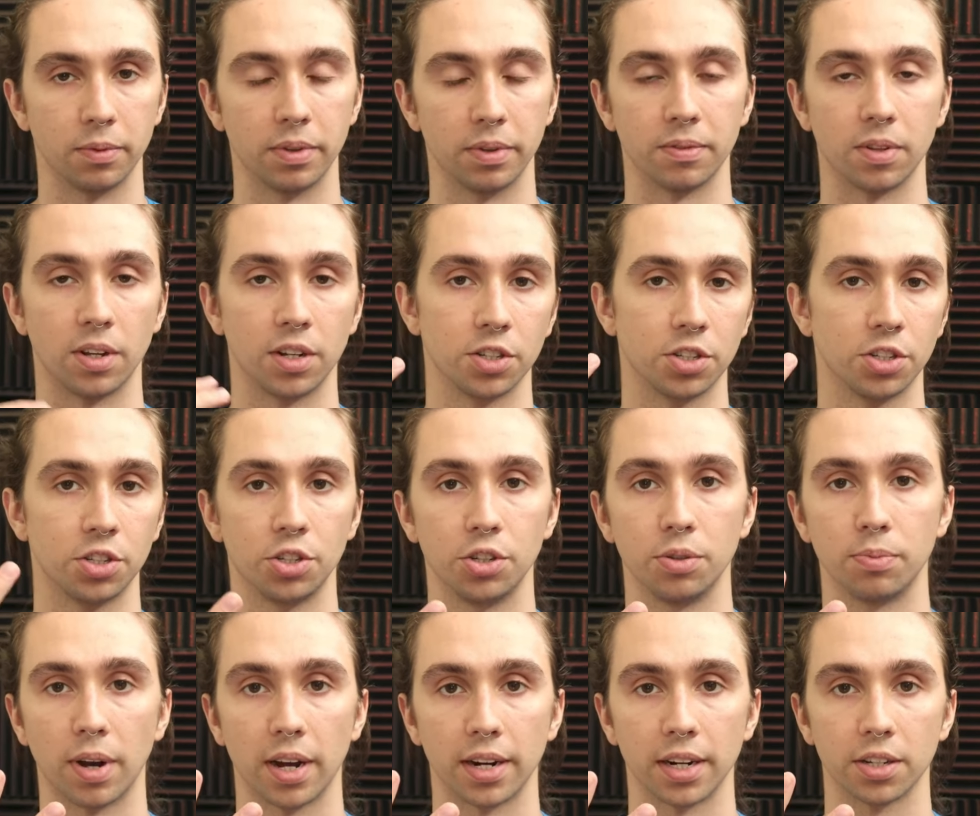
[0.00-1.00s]
We've launched two
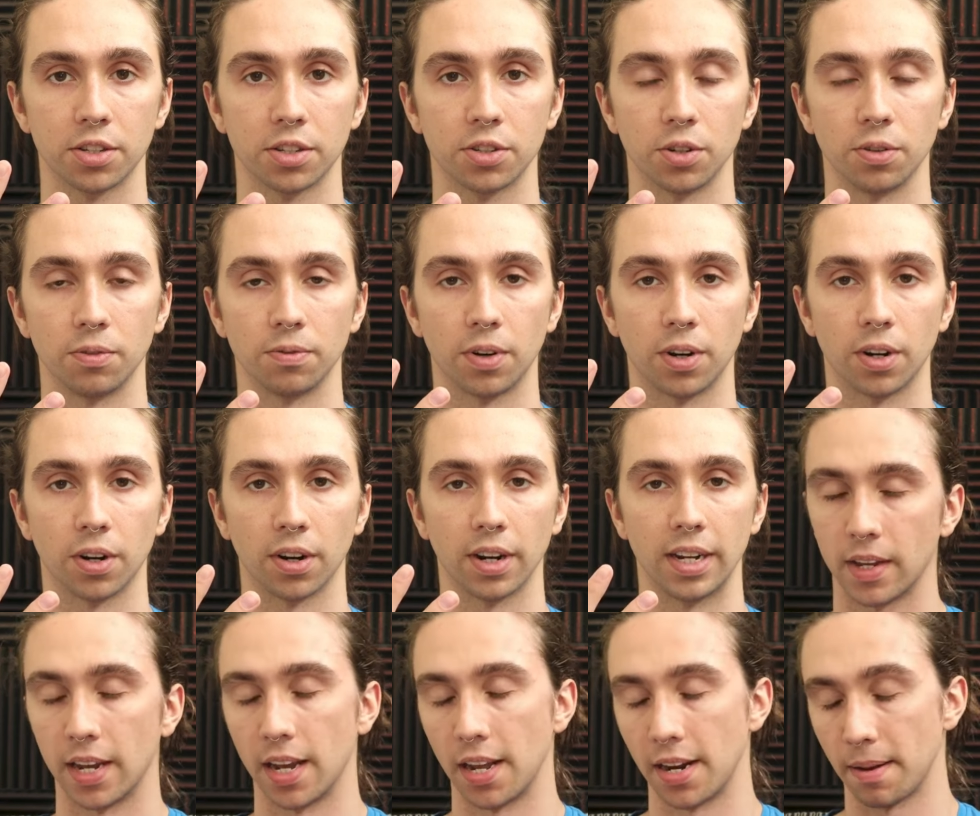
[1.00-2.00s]
products so far,
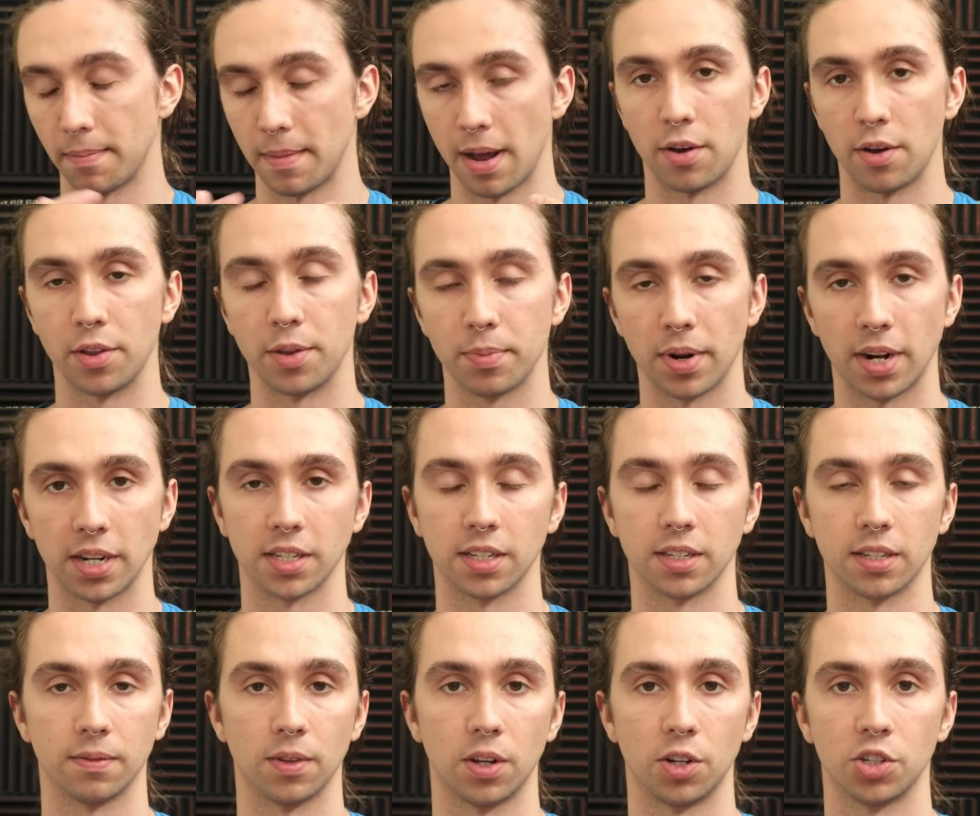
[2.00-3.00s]
and I'm now in the
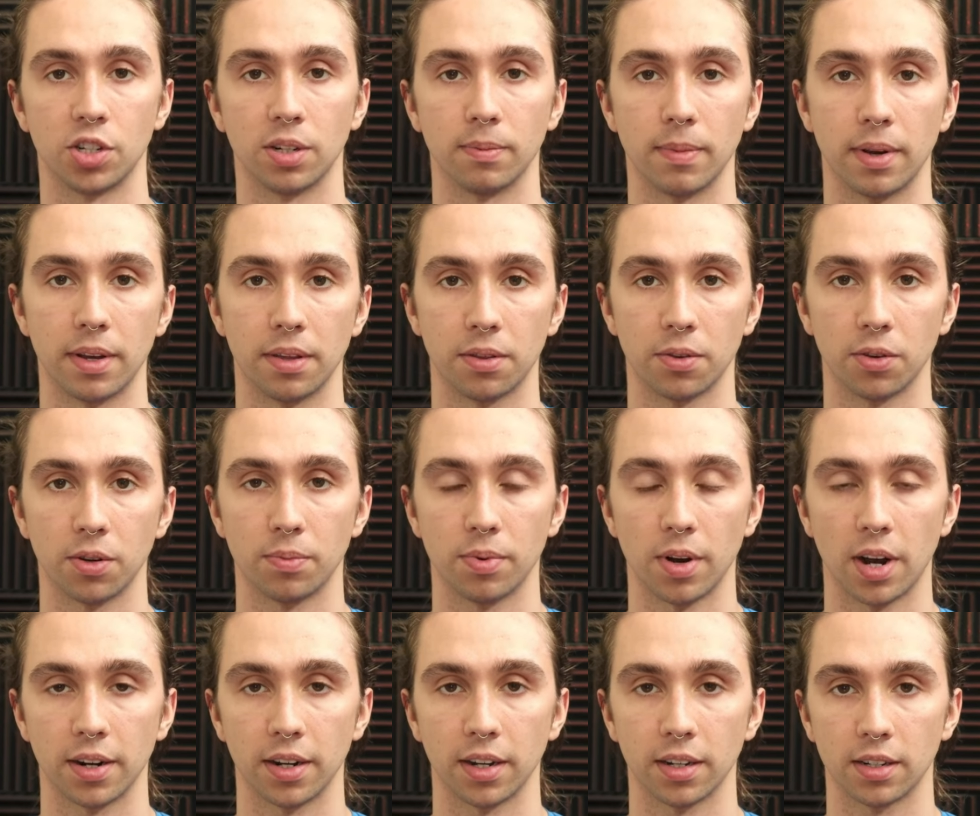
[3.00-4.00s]
process of launching my third
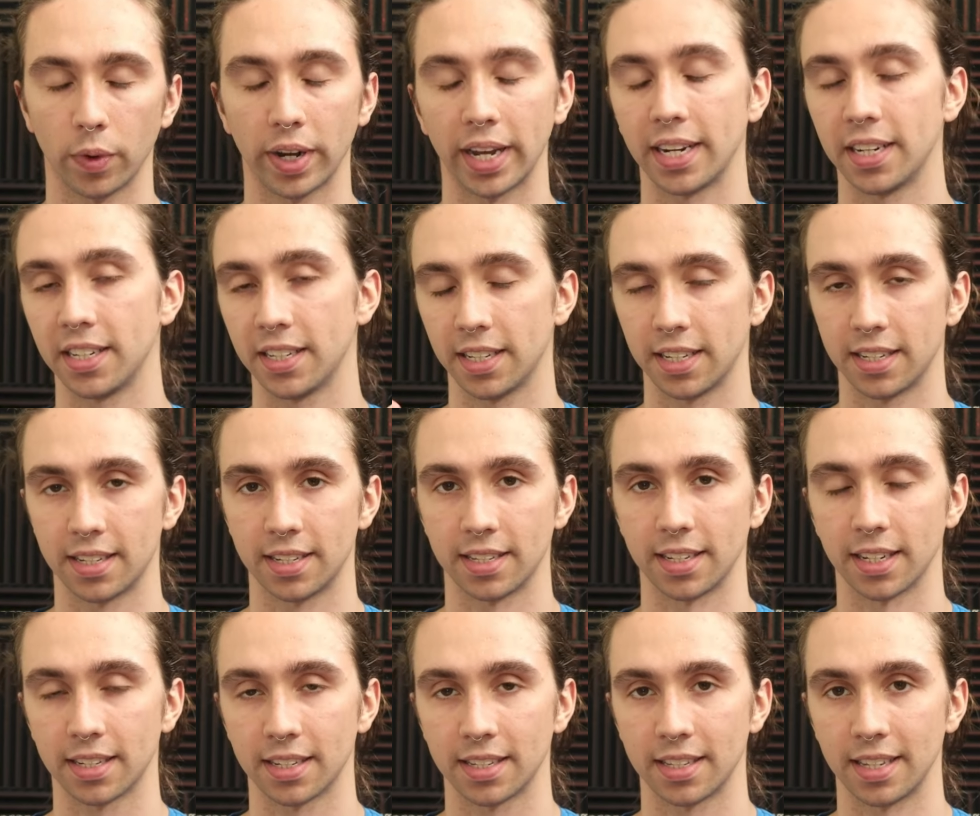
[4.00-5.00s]
product. We get into the
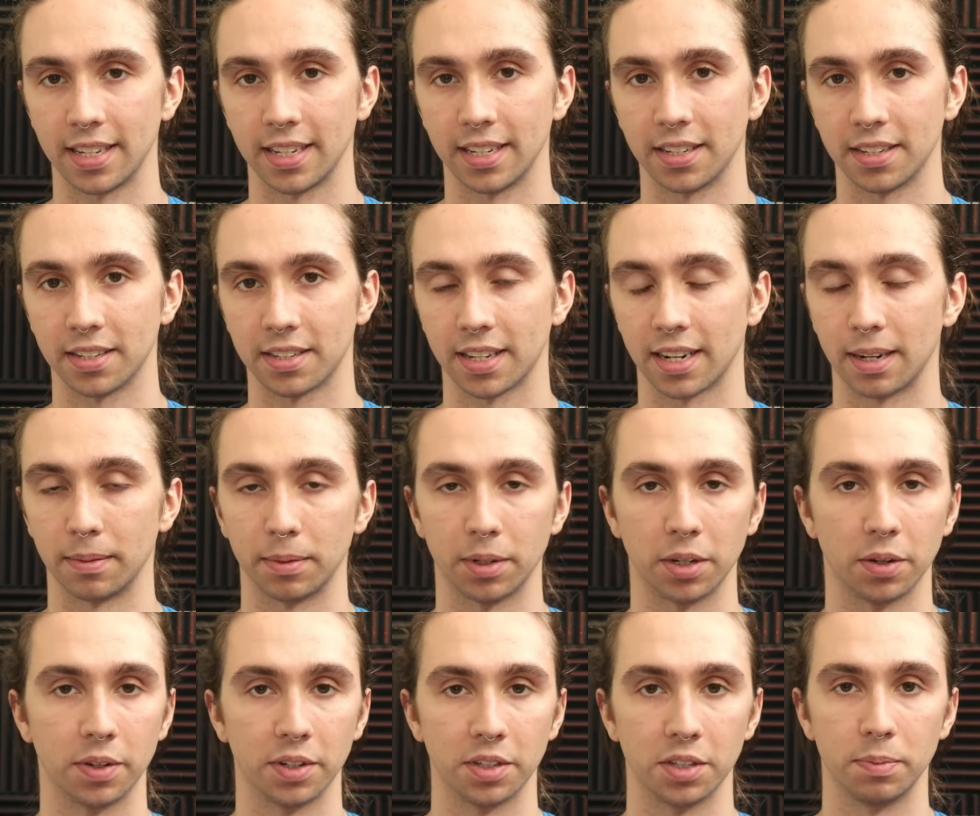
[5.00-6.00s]
six things that I'm
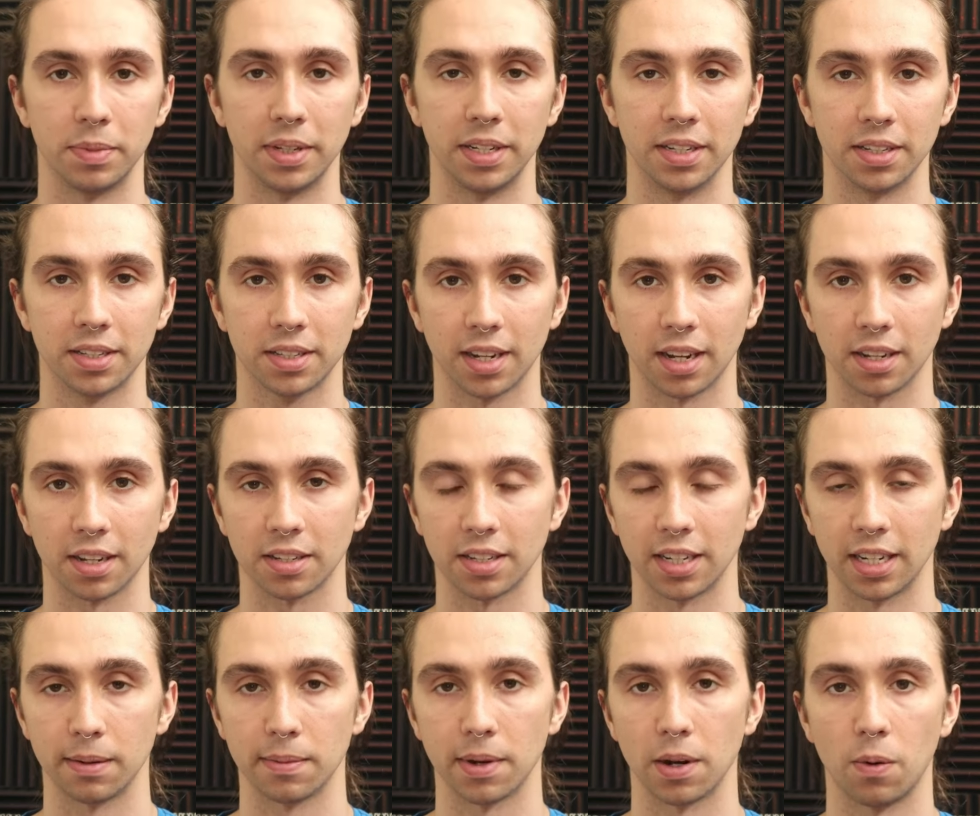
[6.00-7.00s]
going to be
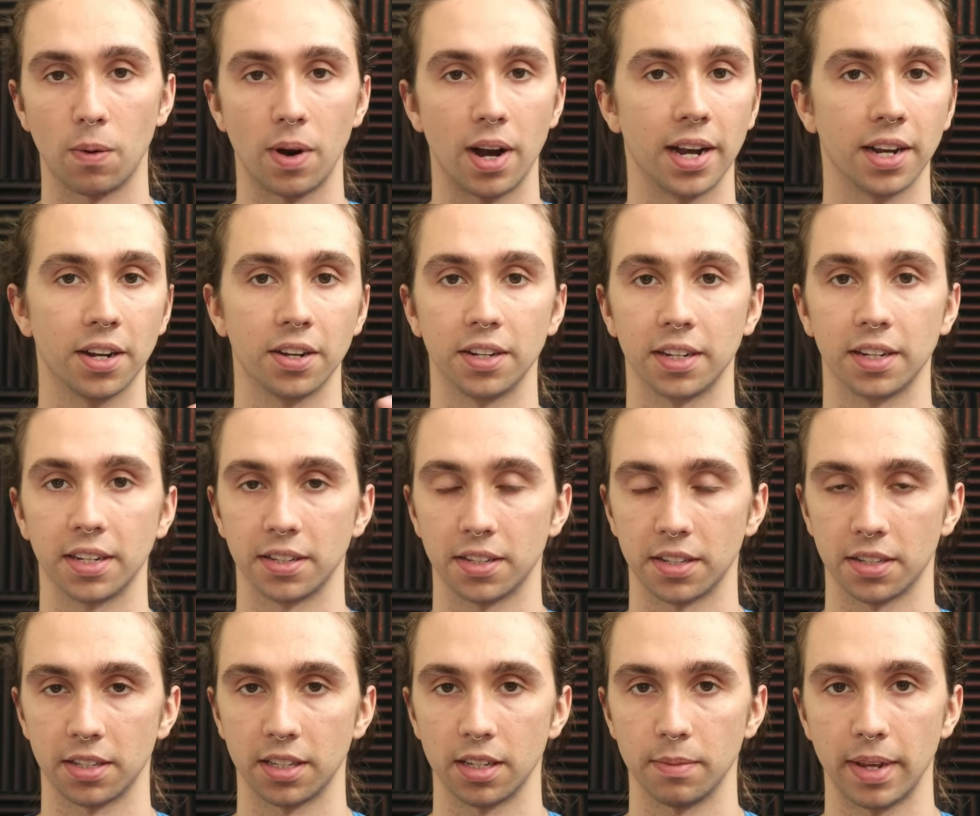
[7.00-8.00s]
discussing about why I couldn't
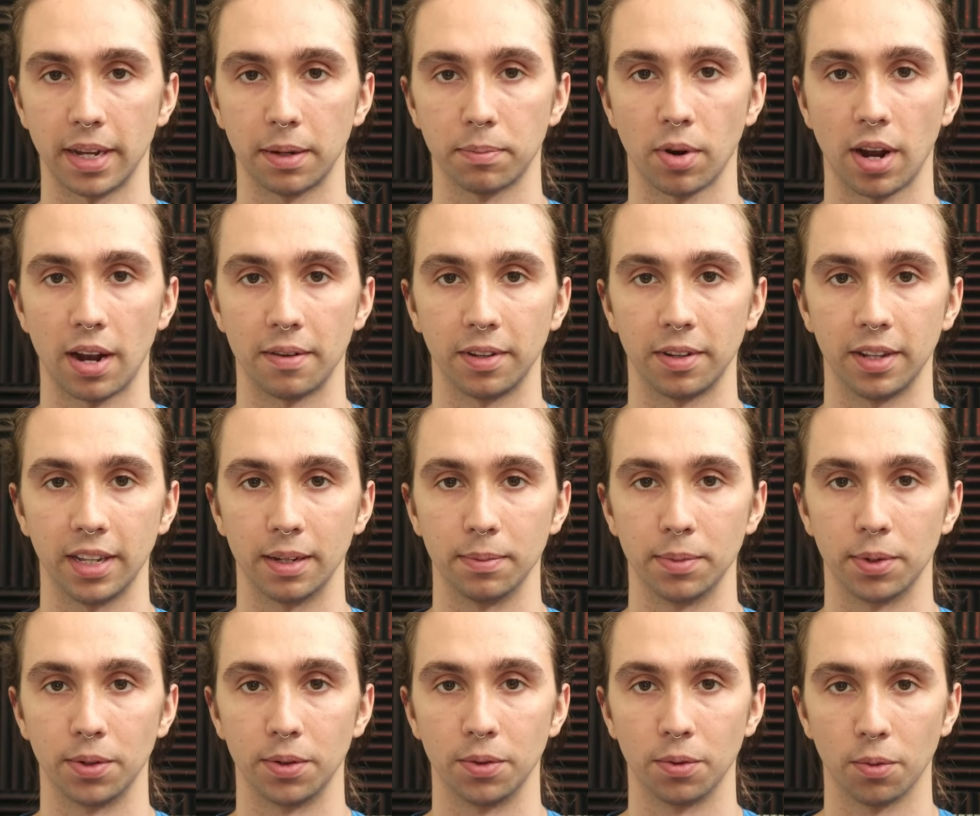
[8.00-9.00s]
consistently make private label